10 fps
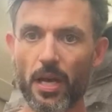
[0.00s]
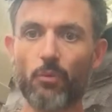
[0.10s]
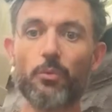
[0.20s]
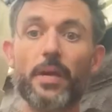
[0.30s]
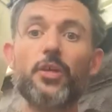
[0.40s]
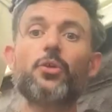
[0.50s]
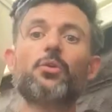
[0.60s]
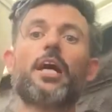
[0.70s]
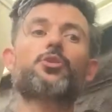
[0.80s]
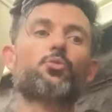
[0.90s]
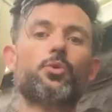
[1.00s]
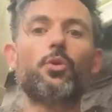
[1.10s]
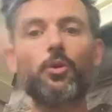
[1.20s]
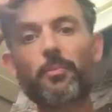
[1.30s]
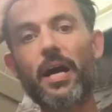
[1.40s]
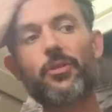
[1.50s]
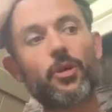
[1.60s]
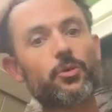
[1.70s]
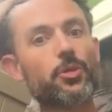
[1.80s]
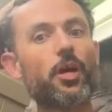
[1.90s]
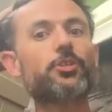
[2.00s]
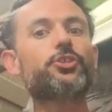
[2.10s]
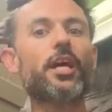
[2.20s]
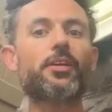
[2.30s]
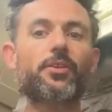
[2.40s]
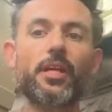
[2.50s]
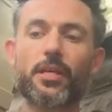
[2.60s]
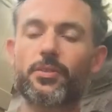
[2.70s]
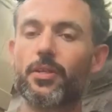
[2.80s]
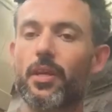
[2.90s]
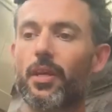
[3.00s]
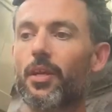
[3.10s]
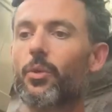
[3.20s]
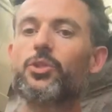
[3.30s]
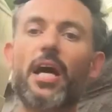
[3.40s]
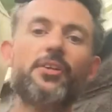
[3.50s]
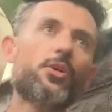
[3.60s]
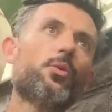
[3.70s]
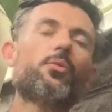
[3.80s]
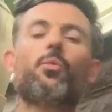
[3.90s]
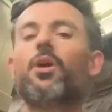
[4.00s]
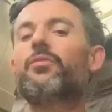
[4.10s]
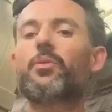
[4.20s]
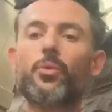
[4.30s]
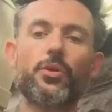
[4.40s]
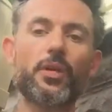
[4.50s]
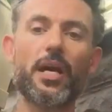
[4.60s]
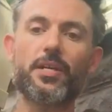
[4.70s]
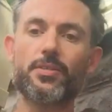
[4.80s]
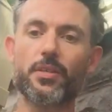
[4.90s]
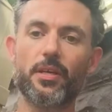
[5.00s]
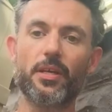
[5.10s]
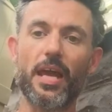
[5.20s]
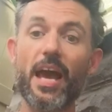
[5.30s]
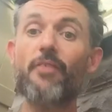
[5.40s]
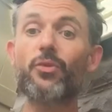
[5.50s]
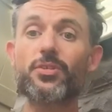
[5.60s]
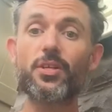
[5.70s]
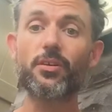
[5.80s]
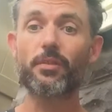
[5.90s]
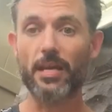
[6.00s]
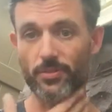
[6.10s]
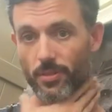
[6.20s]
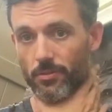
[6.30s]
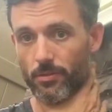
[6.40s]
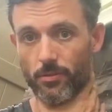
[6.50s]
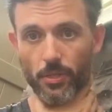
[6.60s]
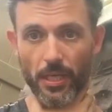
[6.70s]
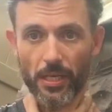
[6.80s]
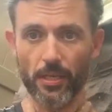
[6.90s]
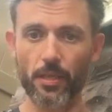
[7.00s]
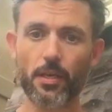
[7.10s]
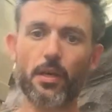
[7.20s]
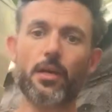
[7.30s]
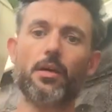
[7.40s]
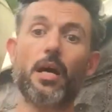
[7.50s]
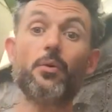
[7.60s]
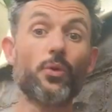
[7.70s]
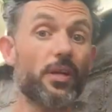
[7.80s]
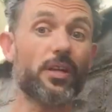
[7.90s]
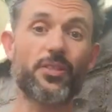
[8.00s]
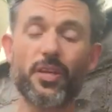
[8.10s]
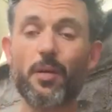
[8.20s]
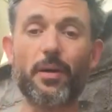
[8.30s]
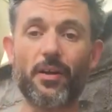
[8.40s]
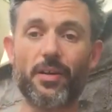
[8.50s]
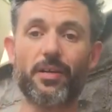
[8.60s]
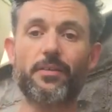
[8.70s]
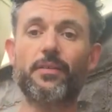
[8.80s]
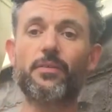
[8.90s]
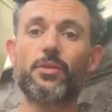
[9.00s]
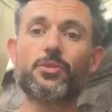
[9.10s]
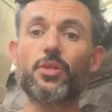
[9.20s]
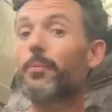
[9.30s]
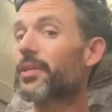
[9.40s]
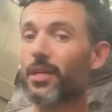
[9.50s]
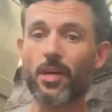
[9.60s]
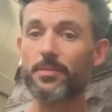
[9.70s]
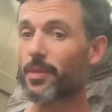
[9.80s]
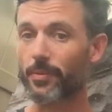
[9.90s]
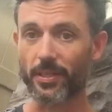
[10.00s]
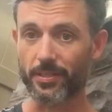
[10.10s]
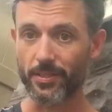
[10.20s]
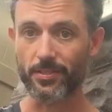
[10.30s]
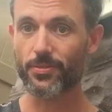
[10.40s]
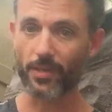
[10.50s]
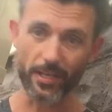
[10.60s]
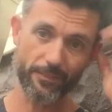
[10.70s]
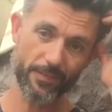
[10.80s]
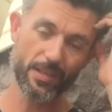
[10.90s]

and will make you less ruled by those unchecked things, which I deal with one of them with you guys in every single lesson, okay? I mean, really, think about it. There's something that comes up like this, right?